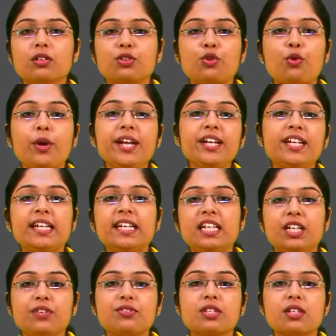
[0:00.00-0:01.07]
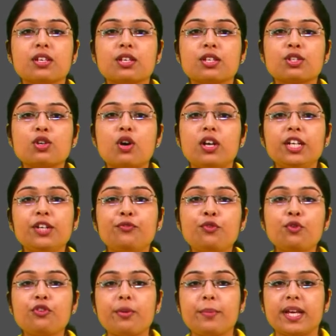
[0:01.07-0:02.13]
Throwing tea leaves, solid
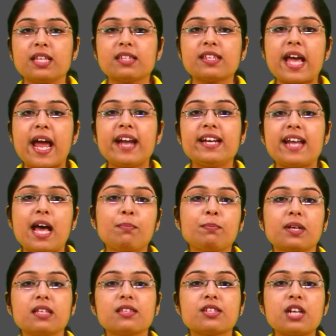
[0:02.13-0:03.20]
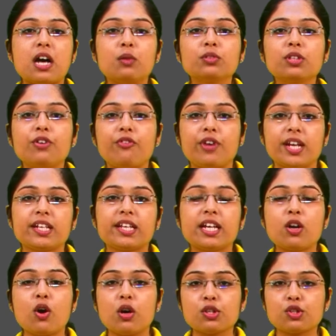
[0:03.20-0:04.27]
food remains and napkins down the drain can
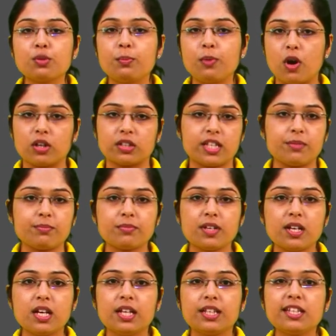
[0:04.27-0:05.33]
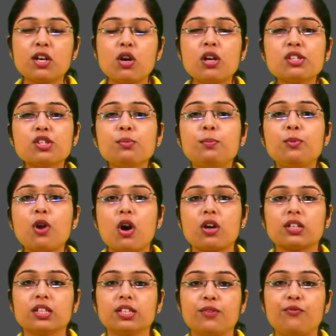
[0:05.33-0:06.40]
also block them. They also
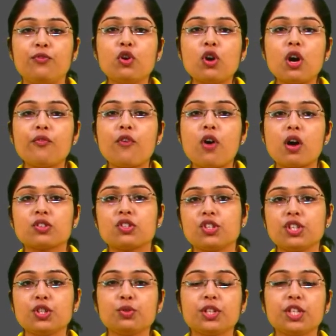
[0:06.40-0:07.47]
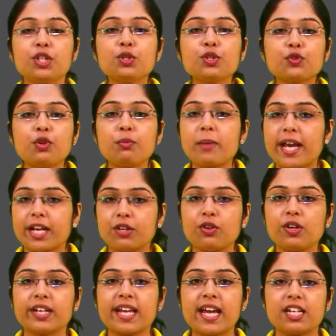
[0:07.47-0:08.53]
block the flow of oxygen to the useful
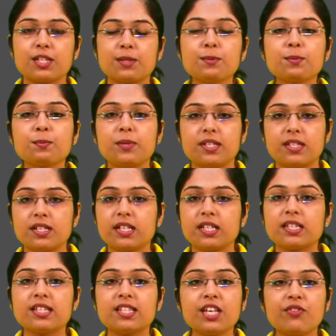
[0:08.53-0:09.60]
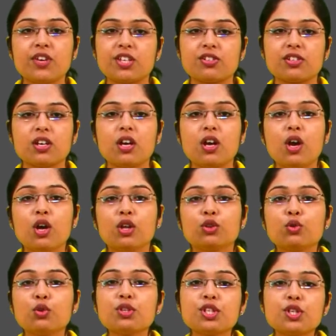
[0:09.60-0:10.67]
microorganisms present in the sewage.
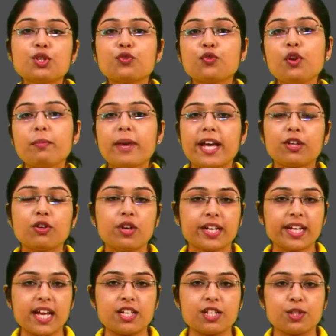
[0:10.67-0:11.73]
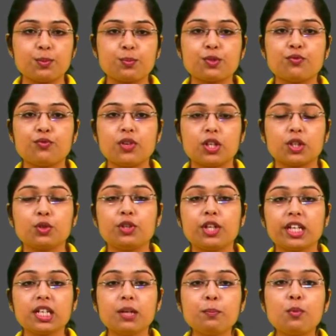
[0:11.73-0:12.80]
Those useful microorganisms work to
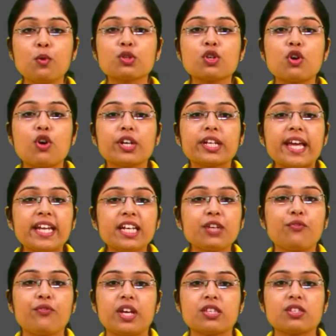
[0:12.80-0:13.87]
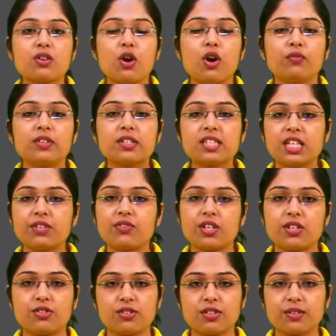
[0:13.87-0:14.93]
decompose organic waste of the
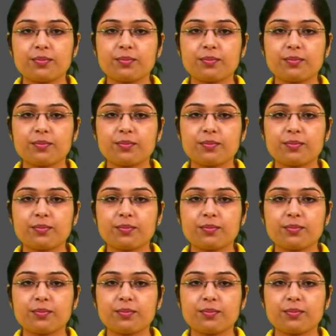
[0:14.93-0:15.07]
sewage.